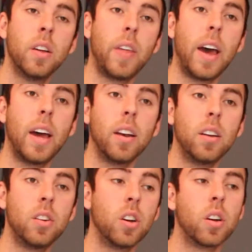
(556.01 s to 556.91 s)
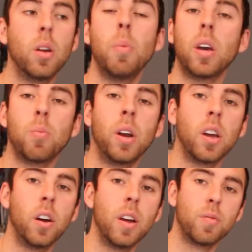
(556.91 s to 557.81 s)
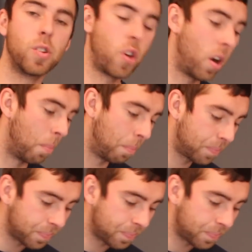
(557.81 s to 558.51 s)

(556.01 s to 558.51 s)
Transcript: that you're going to make money on every job.